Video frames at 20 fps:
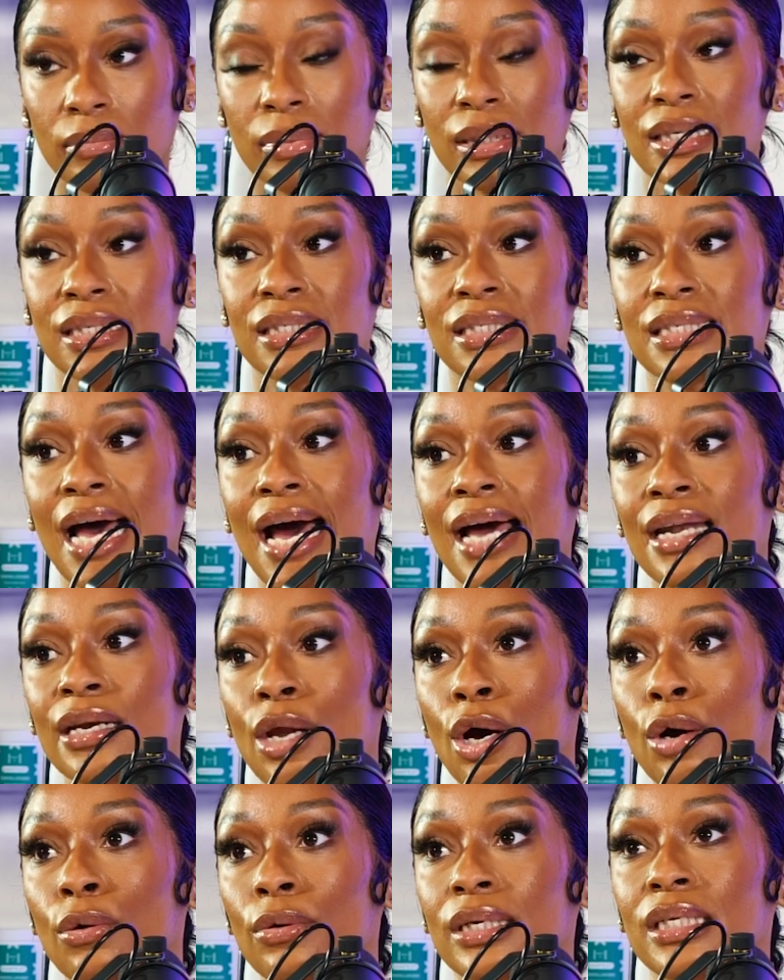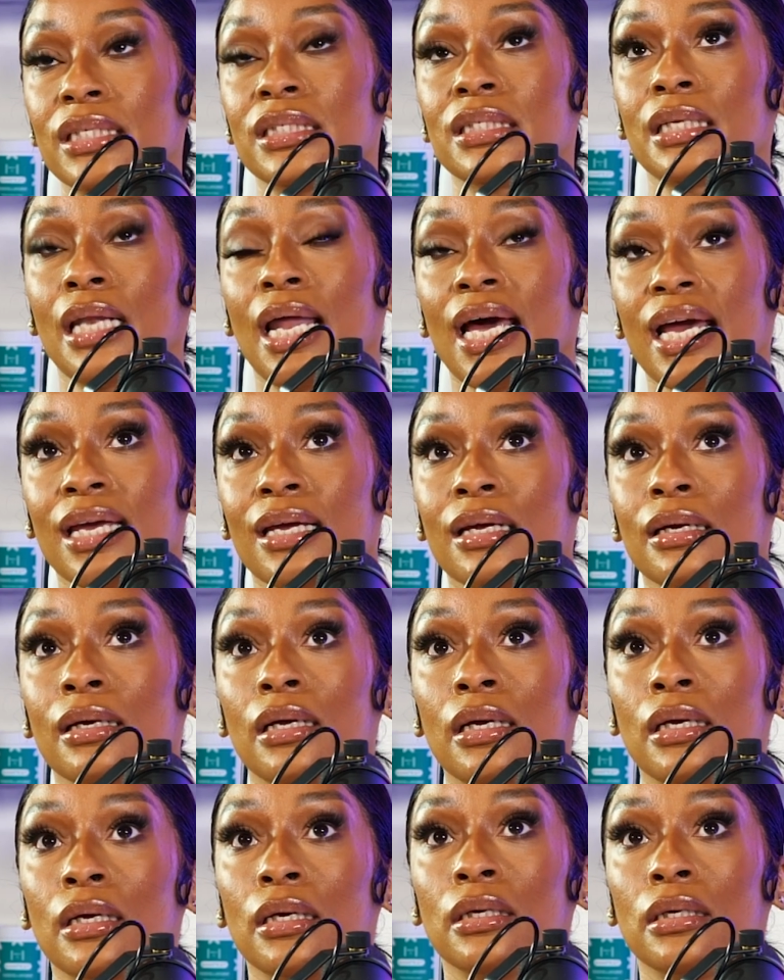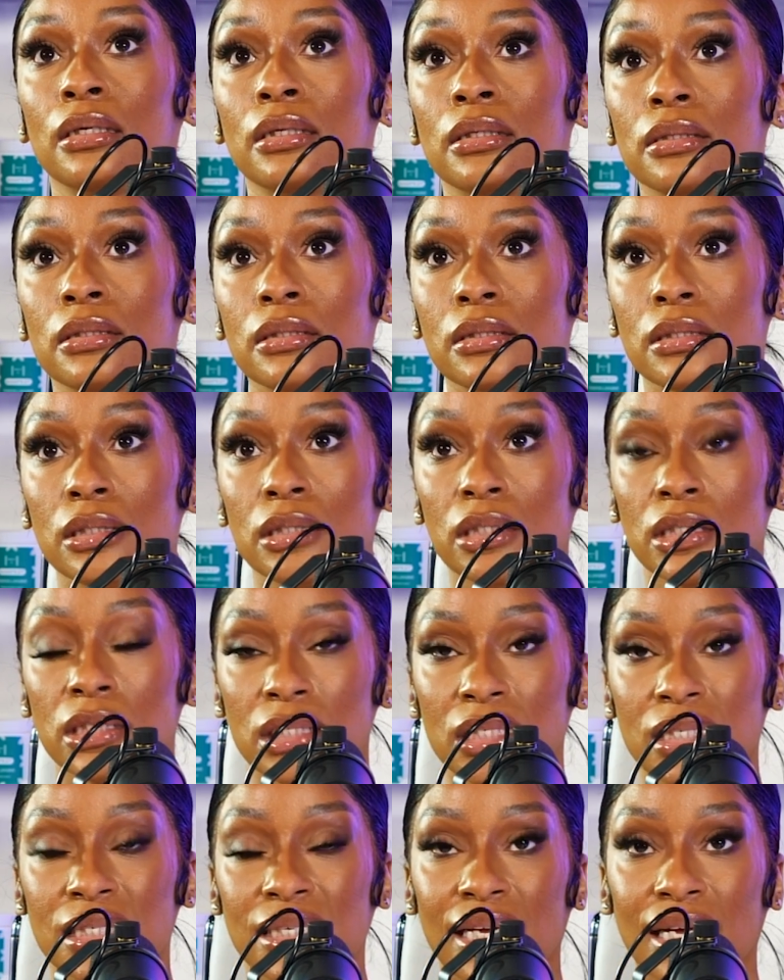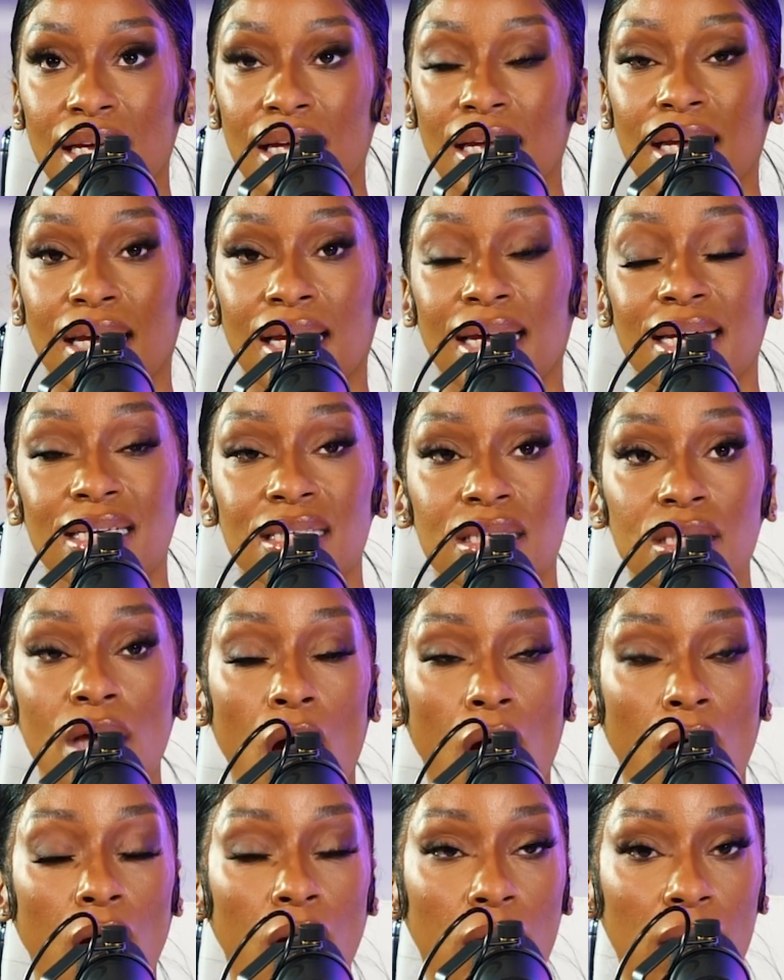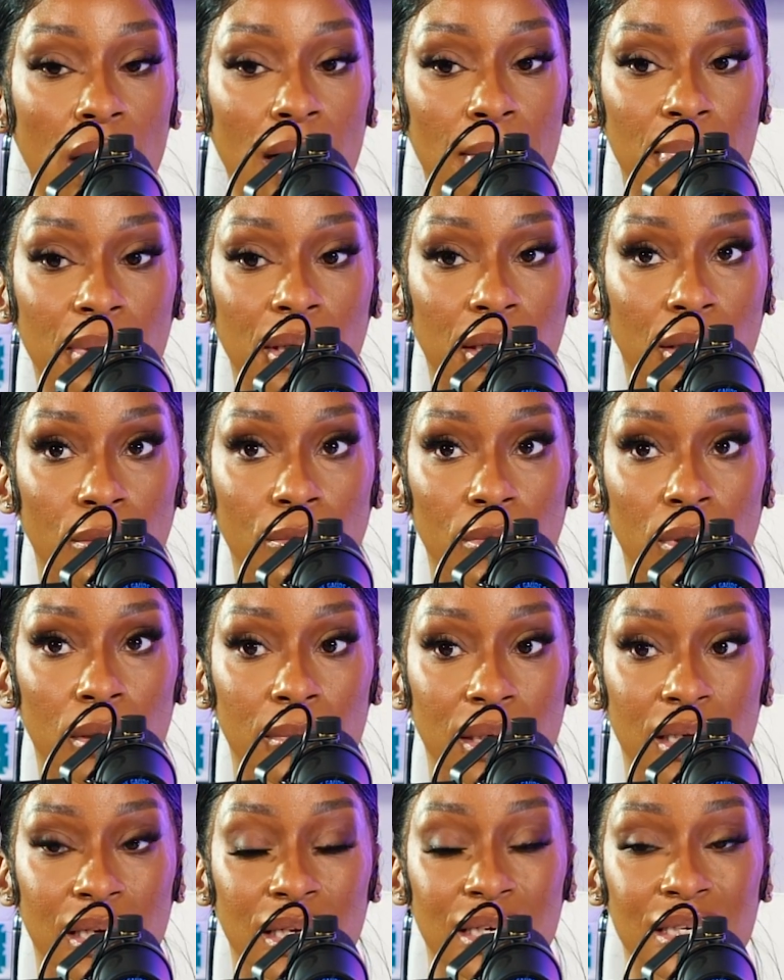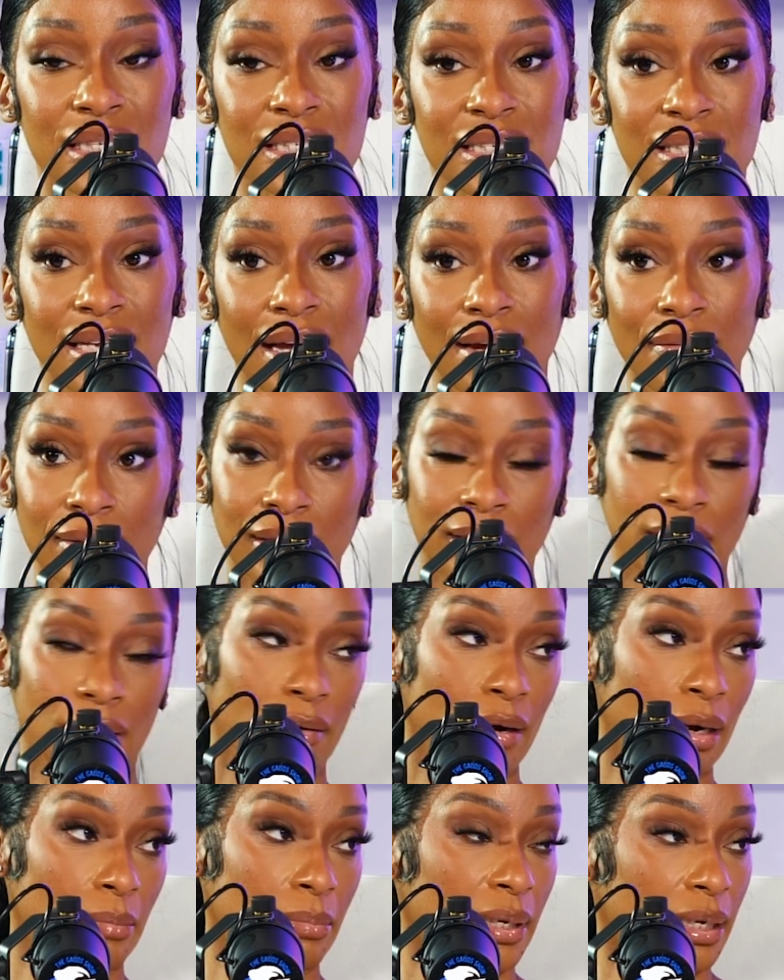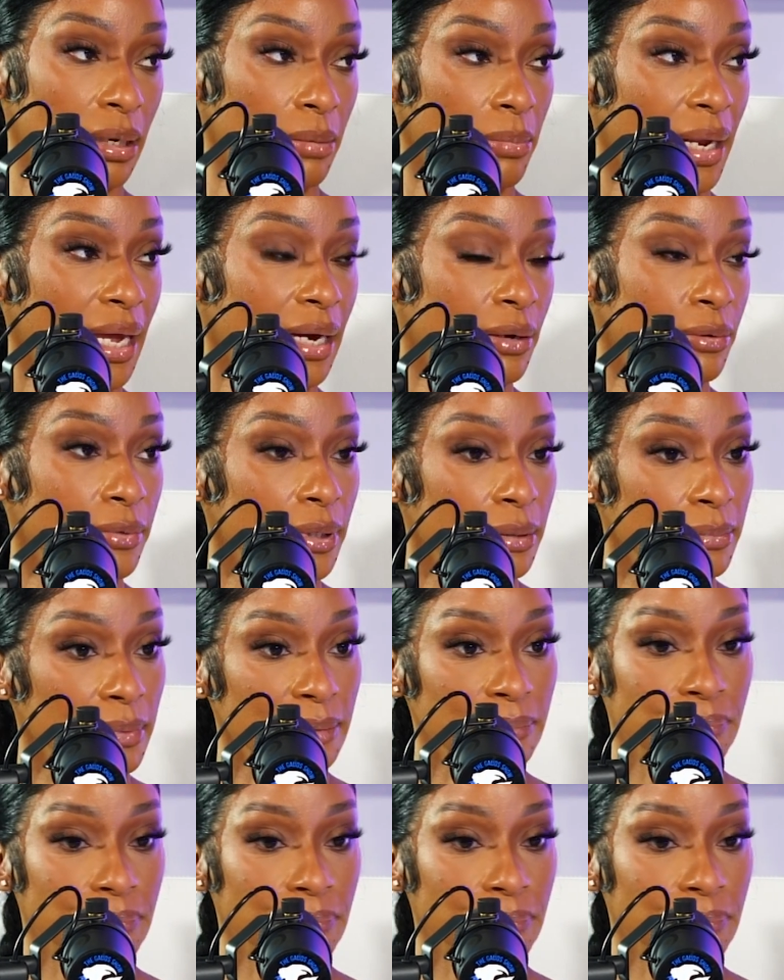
her because I know what it's like to just, it's hard being a woman. And it's definitely hard being a black woman.